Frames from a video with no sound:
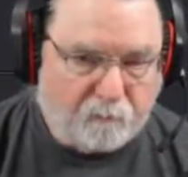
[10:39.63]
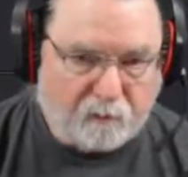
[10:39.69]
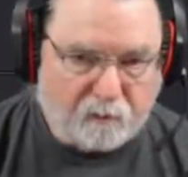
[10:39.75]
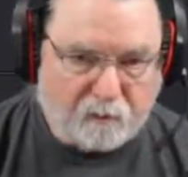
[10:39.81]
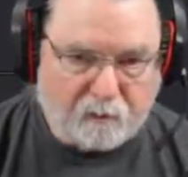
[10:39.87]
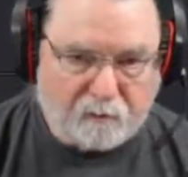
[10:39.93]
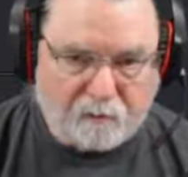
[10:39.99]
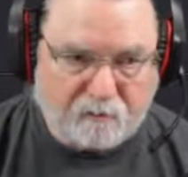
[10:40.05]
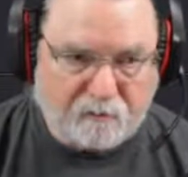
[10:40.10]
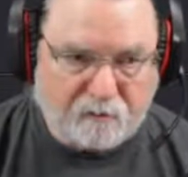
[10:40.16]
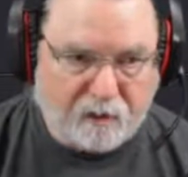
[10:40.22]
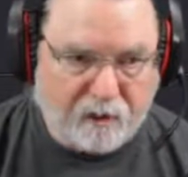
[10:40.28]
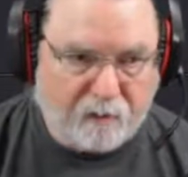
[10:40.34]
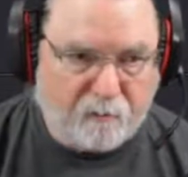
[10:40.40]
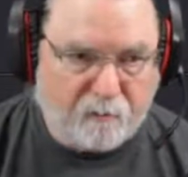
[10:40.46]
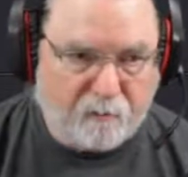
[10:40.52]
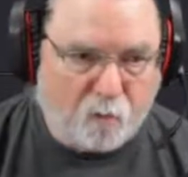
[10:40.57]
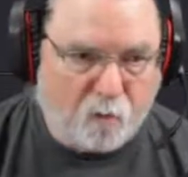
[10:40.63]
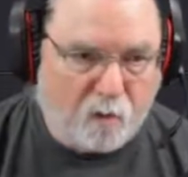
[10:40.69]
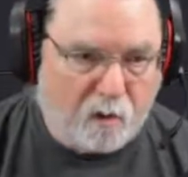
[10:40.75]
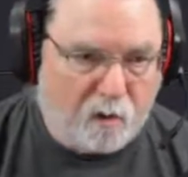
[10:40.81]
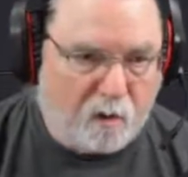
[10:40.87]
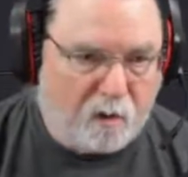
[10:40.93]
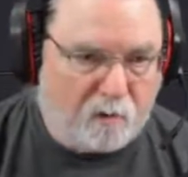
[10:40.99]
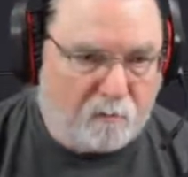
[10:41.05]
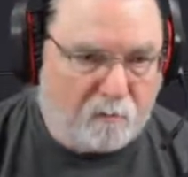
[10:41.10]
And let's add
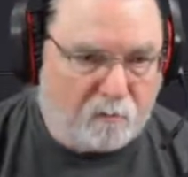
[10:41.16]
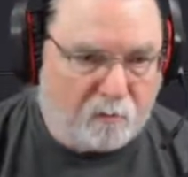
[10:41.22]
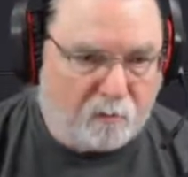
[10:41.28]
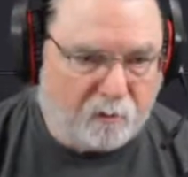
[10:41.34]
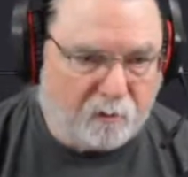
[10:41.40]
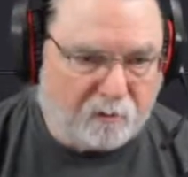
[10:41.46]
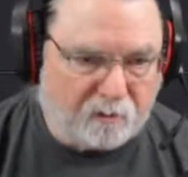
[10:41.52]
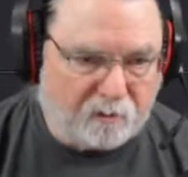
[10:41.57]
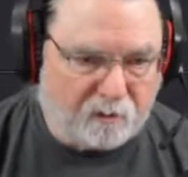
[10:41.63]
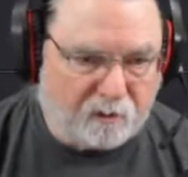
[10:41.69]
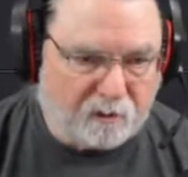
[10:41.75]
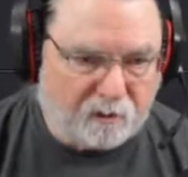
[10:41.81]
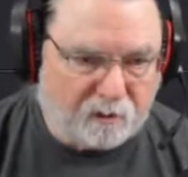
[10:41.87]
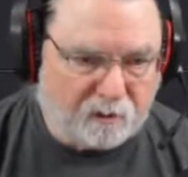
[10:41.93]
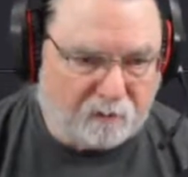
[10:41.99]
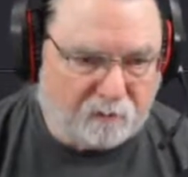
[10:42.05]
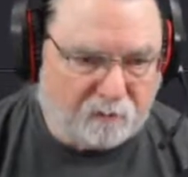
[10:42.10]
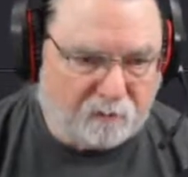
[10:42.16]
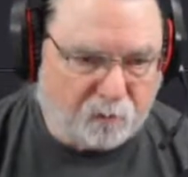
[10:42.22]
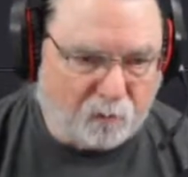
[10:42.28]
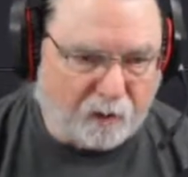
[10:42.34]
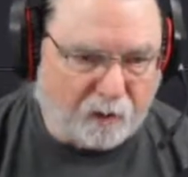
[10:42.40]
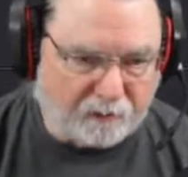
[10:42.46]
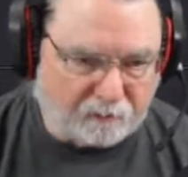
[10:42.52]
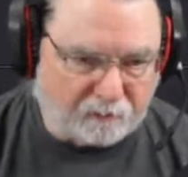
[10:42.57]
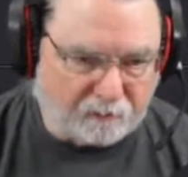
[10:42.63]
one more thing
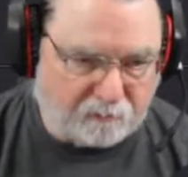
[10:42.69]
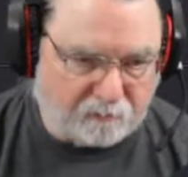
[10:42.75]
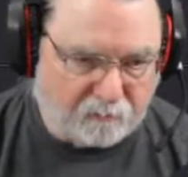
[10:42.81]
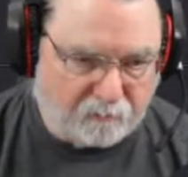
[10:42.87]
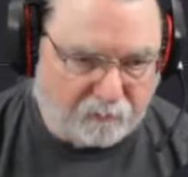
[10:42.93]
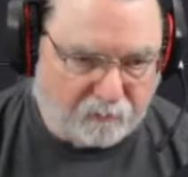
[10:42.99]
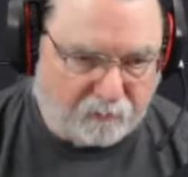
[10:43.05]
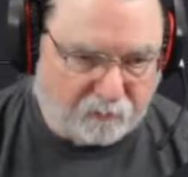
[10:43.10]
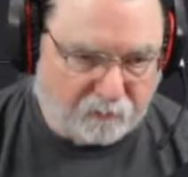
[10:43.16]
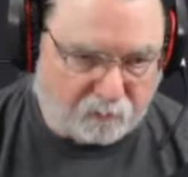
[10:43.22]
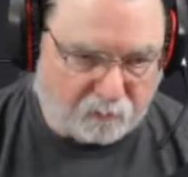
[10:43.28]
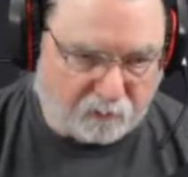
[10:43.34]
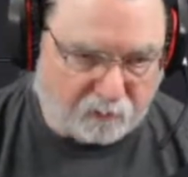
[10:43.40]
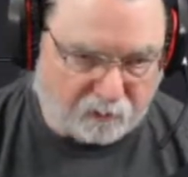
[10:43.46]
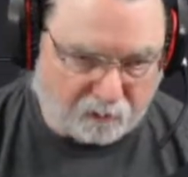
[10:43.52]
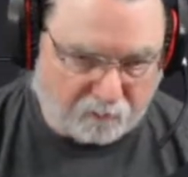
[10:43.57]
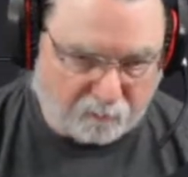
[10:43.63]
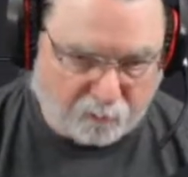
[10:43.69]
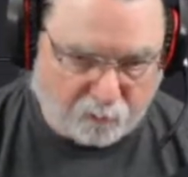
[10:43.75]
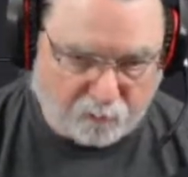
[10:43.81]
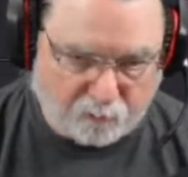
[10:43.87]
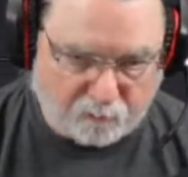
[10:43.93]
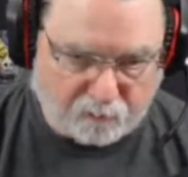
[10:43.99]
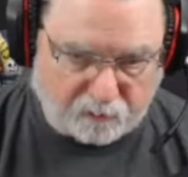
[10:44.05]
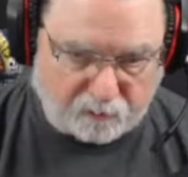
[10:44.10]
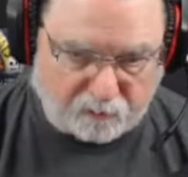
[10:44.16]
twice. We're going to import
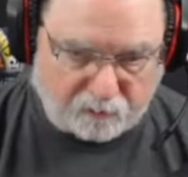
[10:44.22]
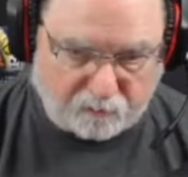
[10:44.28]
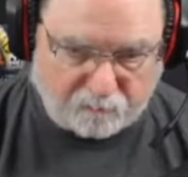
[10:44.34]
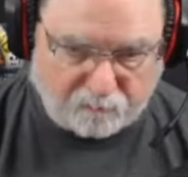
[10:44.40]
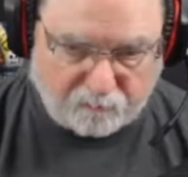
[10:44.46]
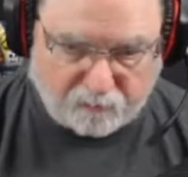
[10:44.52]
media.